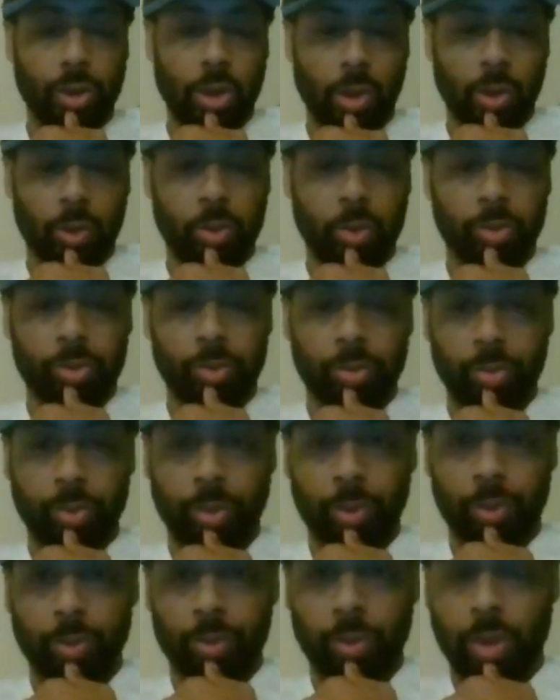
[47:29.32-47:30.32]
no,
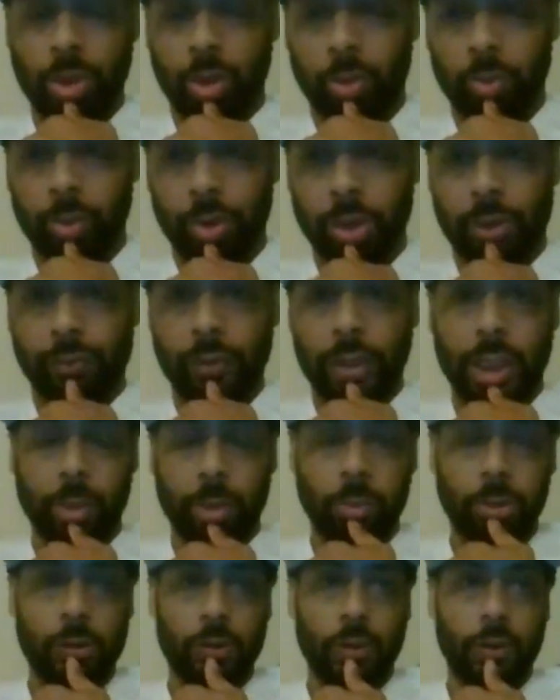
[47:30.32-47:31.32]
he's
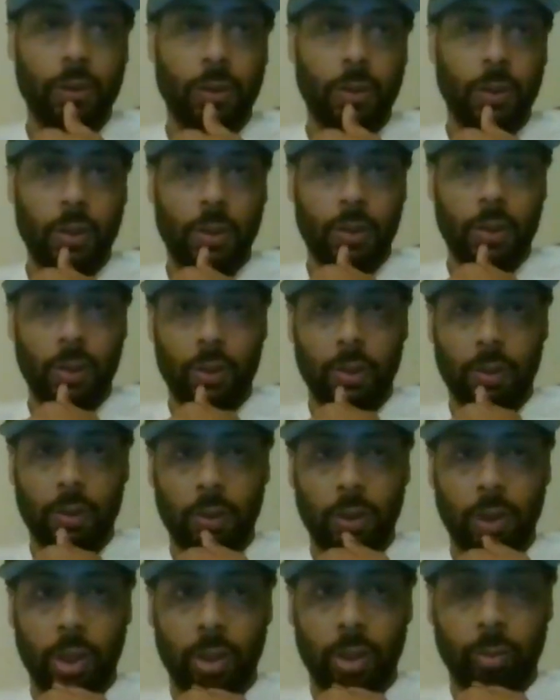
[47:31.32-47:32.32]
family.
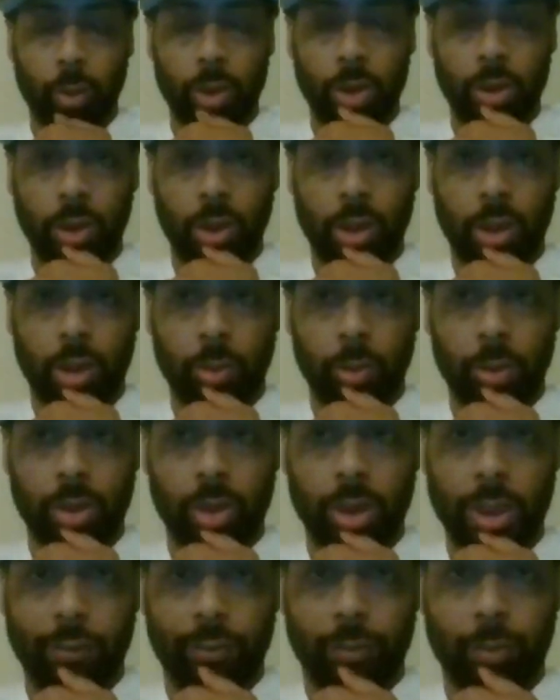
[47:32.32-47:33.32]
And we're
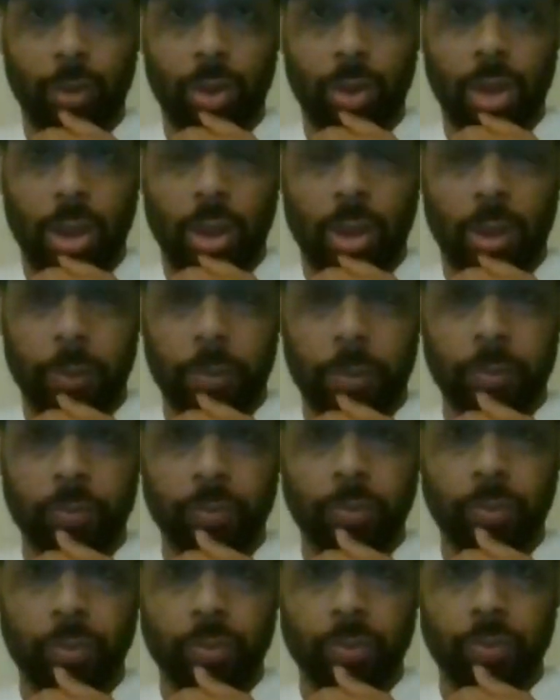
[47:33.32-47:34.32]
left
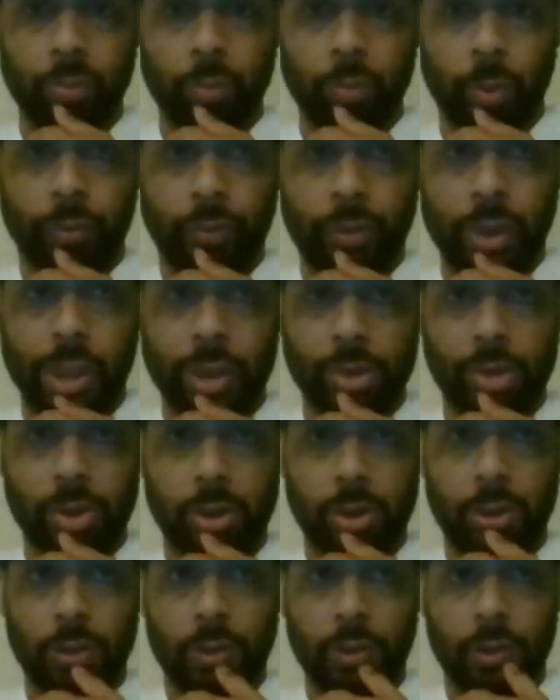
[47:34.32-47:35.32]
with that
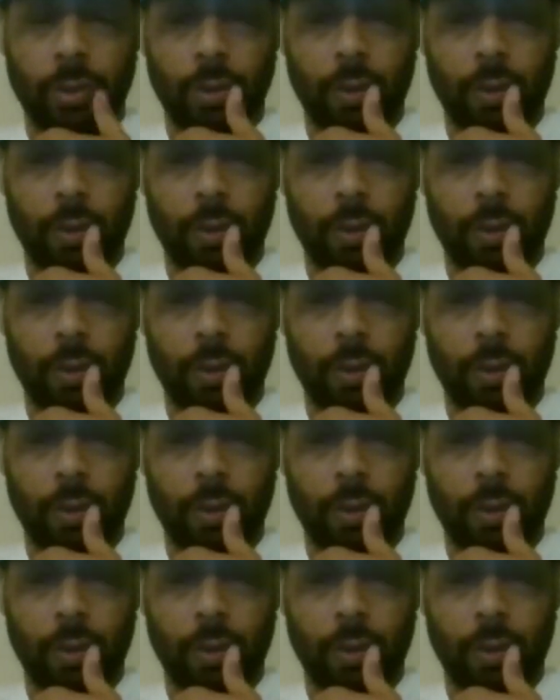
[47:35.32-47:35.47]
scene.